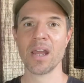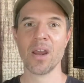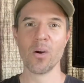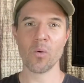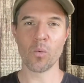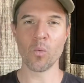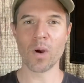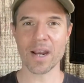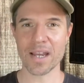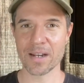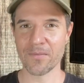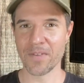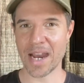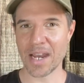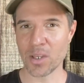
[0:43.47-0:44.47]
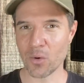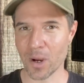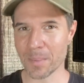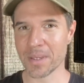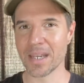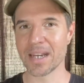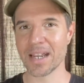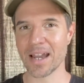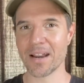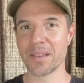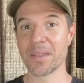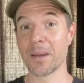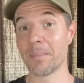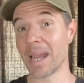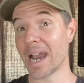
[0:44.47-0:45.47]
what kind of value I'm getting out of
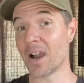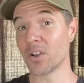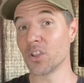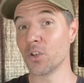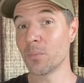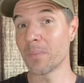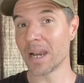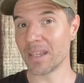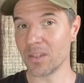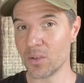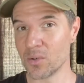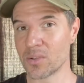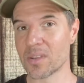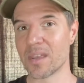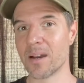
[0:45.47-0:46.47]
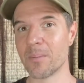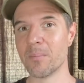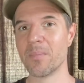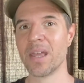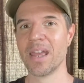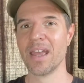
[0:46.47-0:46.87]
them, how you might use them.